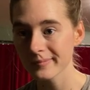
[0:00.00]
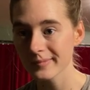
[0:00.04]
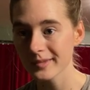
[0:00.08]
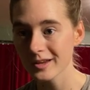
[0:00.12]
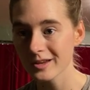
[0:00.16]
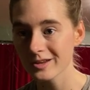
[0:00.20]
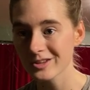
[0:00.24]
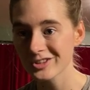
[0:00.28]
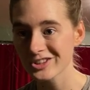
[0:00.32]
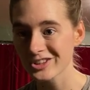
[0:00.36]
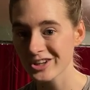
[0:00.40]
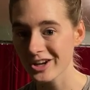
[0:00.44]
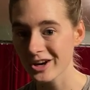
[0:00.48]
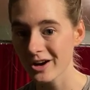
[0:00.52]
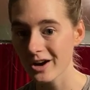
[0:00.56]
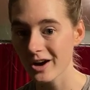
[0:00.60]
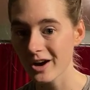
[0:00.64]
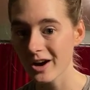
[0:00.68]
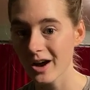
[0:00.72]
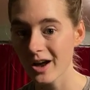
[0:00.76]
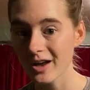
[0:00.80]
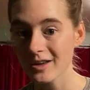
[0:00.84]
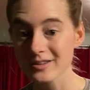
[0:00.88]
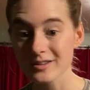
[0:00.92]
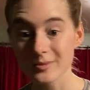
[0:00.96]

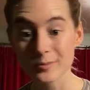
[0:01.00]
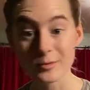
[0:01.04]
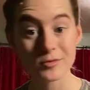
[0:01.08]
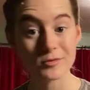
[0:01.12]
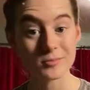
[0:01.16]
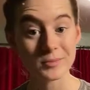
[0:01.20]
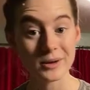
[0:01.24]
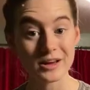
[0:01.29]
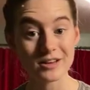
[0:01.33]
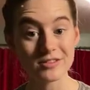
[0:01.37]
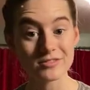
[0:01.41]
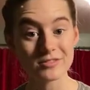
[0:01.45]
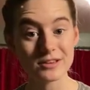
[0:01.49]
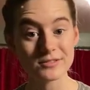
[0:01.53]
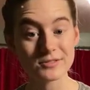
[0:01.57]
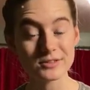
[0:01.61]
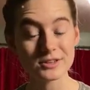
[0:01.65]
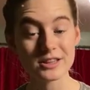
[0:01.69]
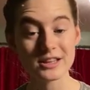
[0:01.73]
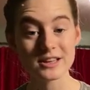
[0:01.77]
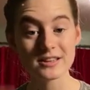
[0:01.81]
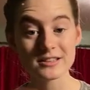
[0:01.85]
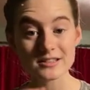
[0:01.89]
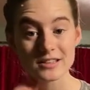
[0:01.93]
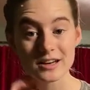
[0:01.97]
share some of my favorite
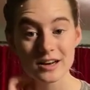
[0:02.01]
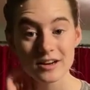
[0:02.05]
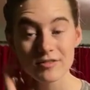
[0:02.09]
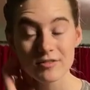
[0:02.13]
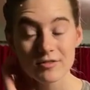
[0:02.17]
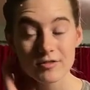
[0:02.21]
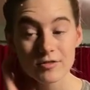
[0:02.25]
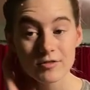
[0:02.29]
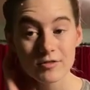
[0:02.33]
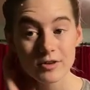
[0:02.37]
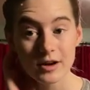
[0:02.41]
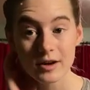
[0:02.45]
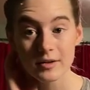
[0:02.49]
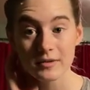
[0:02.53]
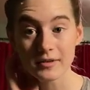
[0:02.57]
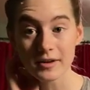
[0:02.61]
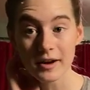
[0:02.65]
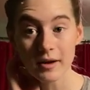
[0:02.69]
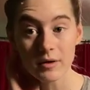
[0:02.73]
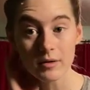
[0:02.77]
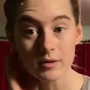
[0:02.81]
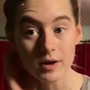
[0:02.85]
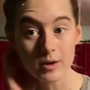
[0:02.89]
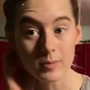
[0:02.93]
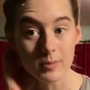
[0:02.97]
things that I've found
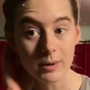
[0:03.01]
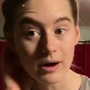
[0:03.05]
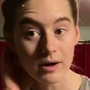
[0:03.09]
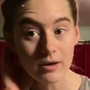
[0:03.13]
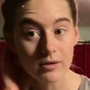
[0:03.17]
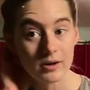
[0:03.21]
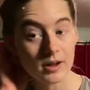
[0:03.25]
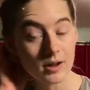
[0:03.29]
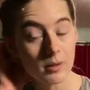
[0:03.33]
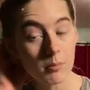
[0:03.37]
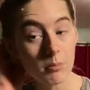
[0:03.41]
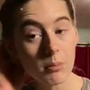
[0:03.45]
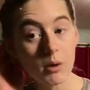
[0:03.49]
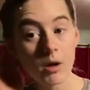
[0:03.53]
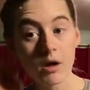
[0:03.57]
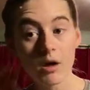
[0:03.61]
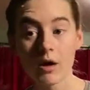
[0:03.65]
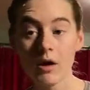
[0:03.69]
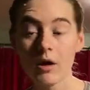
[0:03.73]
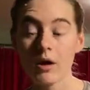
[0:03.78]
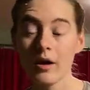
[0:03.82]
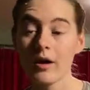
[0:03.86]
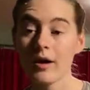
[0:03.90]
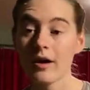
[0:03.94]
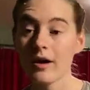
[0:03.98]
out about him
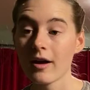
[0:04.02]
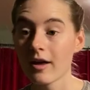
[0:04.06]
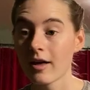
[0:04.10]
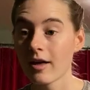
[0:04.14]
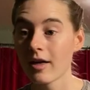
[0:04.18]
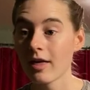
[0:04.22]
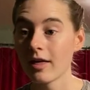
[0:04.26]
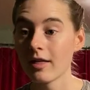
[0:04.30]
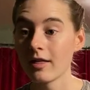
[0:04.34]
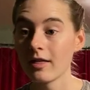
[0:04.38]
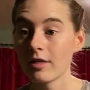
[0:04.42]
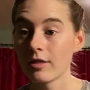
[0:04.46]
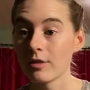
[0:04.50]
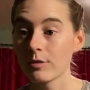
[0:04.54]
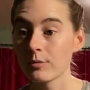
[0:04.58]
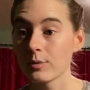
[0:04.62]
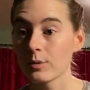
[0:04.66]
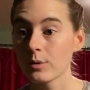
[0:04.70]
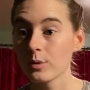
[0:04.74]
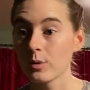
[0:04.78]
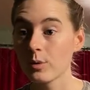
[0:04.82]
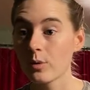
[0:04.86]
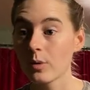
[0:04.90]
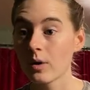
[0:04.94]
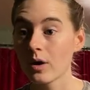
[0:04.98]

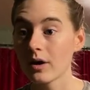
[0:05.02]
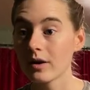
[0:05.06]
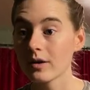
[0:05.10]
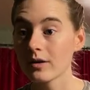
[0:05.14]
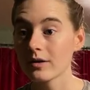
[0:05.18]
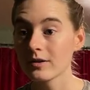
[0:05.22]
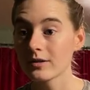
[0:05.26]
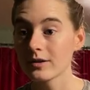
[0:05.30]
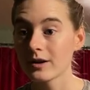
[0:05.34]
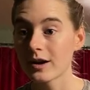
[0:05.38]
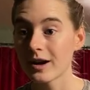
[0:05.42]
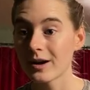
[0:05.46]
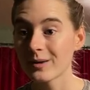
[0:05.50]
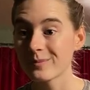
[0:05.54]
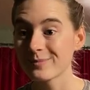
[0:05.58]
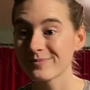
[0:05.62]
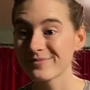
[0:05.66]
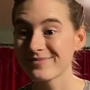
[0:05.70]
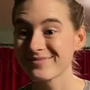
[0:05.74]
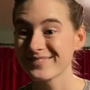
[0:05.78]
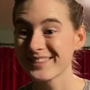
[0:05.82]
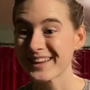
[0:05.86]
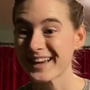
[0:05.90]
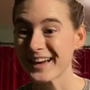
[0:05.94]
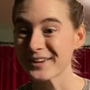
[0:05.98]
through
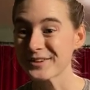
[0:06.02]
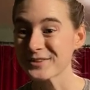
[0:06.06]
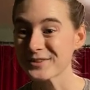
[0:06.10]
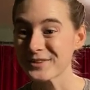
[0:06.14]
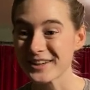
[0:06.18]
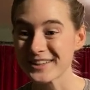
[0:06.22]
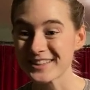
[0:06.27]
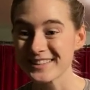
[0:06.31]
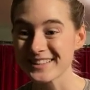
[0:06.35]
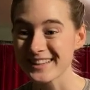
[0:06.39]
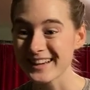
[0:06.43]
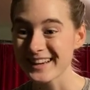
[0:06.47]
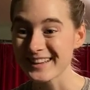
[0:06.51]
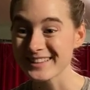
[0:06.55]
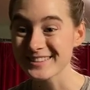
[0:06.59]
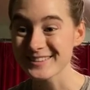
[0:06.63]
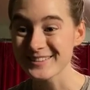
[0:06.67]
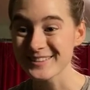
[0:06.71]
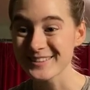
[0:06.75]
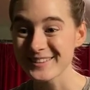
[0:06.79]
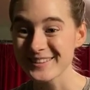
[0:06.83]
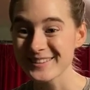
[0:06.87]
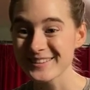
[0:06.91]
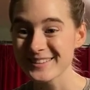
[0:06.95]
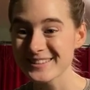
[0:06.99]
yeah, trying to
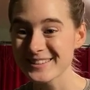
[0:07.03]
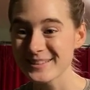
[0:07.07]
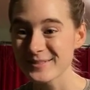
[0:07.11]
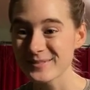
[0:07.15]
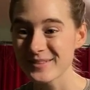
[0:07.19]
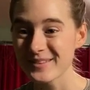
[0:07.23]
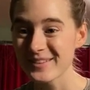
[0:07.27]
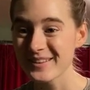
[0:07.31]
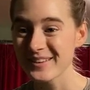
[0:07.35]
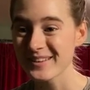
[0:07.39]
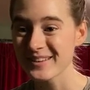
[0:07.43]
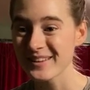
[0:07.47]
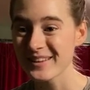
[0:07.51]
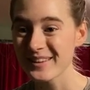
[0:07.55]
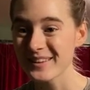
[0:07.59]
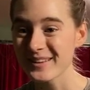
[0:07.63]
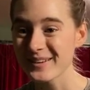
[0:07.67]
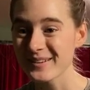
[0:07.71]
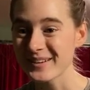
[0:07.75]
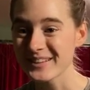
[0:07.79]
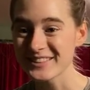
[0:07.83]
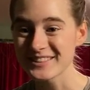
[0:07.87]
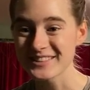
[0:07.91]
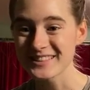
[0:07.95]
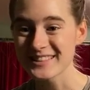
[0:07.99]
answer some of the
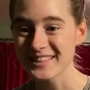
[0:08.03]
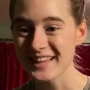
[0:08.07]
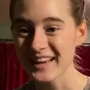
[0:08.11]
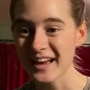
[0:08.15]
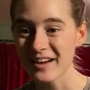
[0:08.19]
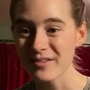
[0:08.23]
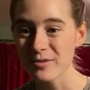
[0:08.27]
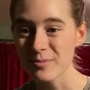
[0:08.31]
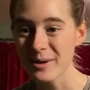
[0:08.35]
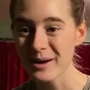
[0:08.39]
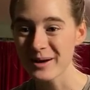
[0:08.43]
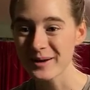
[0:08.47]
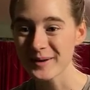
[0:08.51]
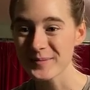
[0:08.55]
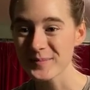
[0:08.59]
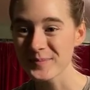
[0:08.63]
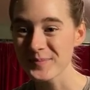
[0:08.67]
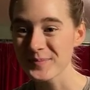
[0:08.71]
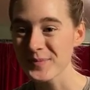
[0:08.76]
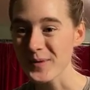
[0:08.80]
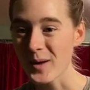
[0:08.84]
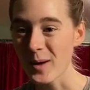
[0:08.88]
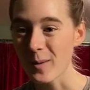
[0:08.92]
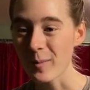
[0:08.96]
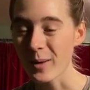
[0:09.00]
questions I have about him
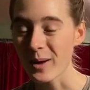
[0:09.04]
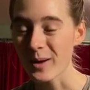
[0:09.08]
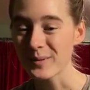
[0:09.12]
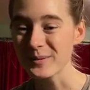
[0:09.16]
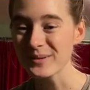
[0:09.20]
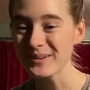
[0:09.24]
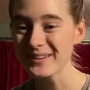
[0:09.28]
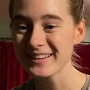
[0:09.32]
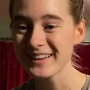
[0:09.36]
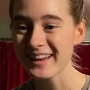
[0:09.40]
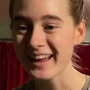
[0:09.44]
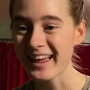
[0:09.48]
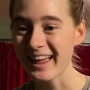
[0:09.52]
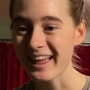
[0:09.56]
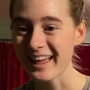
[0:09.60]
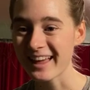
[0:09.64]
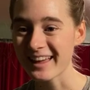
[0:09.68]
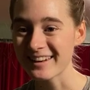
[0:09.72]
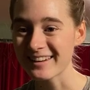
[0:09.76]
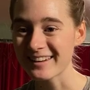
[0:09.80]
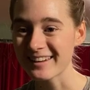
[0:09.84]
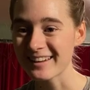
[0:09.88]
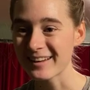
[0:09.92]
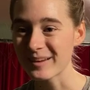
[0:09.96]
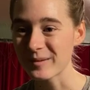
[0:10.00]
on my own.
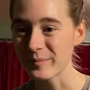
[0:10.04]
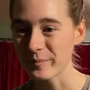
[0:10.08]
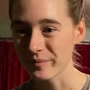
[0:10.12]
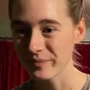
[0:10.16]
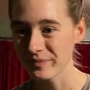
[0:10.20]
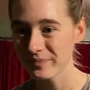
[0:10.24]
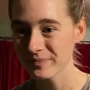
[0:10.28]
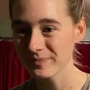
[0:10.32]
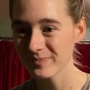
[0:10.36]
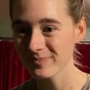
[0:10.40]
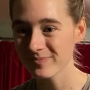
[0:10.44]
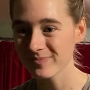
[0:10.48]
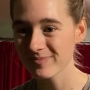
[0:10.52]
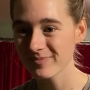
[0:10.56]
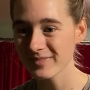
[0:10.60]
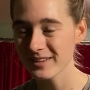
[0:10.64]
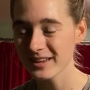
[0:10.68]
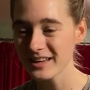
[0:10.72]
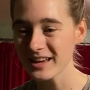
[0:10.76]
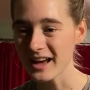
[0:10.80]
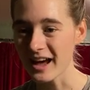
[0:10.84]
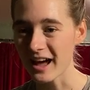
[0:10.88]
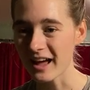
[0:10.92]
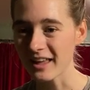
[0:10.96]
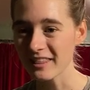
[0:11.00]
And
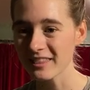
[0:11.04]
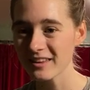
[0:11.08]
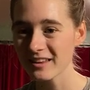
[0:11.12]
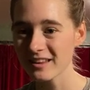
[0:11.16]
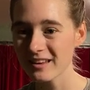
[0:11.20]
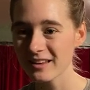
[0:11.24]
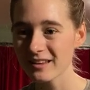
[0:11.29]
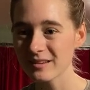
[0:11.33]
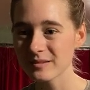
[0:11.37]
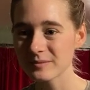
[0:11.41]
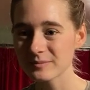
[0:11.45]
yeah, I think